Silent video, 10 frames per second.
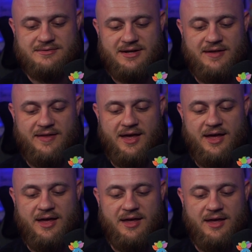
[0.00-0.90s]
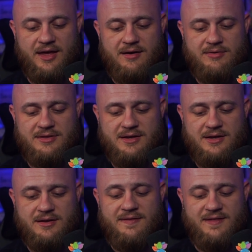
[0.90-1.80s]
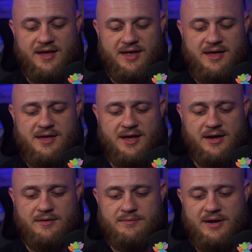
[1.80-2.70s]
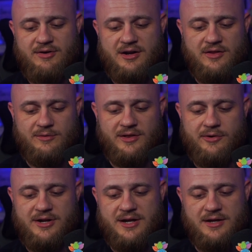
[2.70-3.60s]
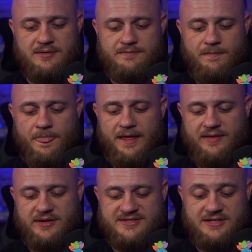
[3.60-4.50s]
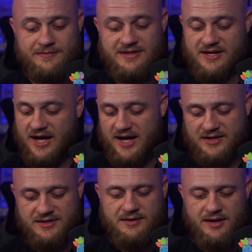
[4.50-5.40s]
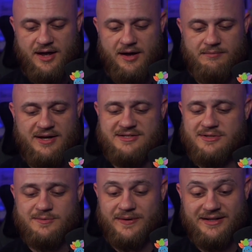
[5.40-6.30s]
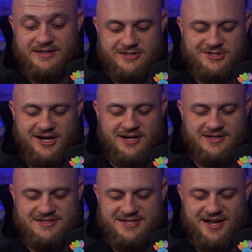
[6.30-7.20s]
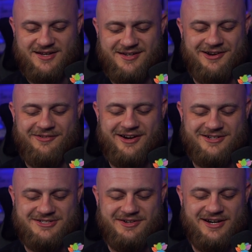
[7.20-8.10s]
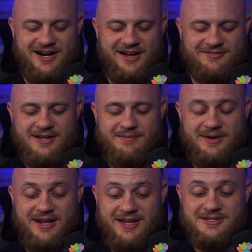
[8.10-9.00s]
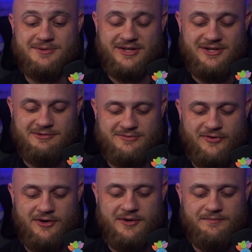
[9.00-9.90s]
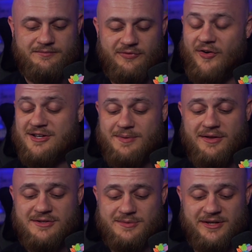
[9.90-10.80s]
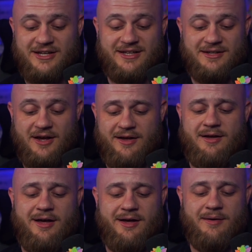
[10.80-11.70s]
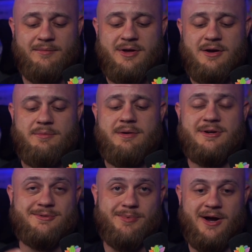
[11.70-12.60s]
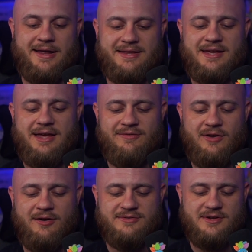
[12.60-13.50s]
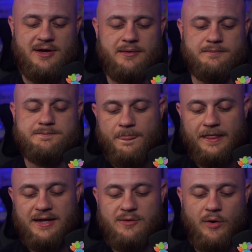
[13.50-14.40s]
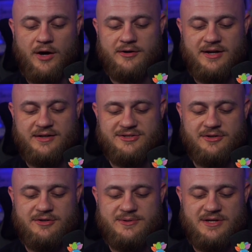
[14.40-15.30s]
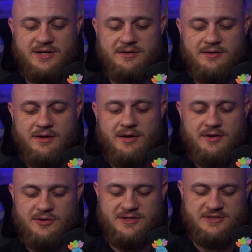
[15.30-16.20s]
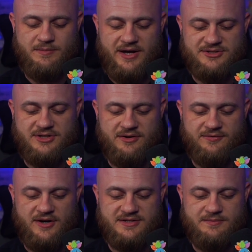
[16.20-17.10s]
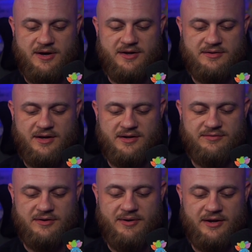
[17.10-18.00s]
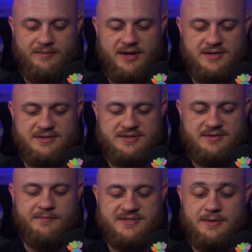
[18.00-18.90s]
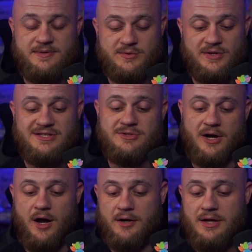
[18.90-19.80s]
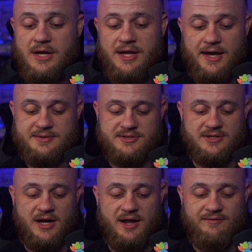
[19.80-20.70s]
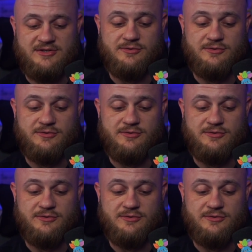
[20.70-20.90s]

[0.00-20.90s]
Can they hit with it? They can. But I've got another one loaded in, and that'll still be the knock. Blastoise really does shine in this deck. We're not showing it off, but it is really useful. Frostmoth is really good. Pretty much broadly, if you have any water decks you're using, you can splash in a Frostmoth. I definitely recommend. Sleep is really strong, especially not having to